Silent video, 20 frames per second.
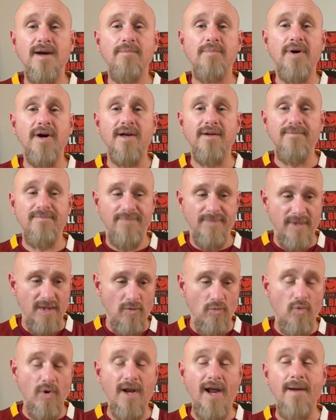But
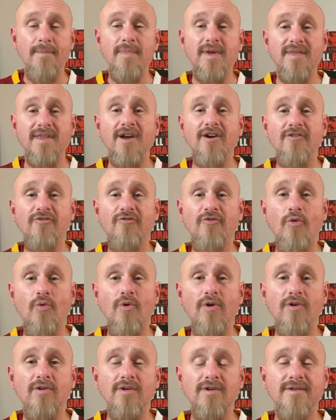what I'm there
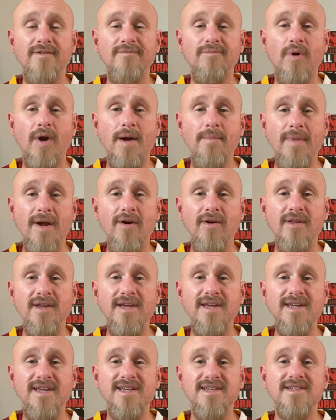for
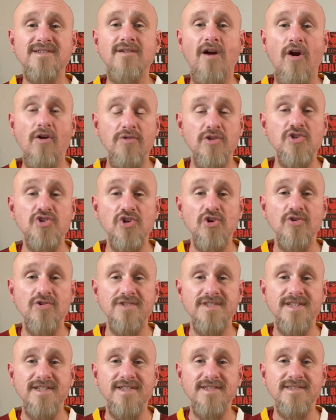primarily are the
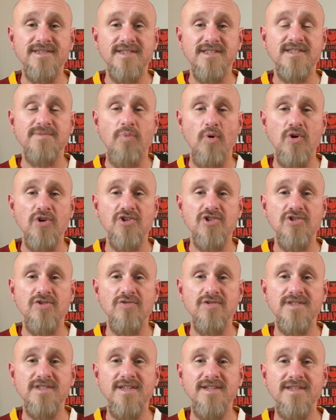jerseys, the sports
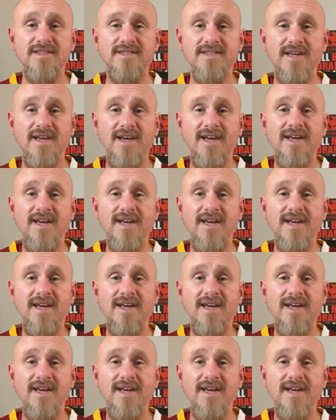jerseys.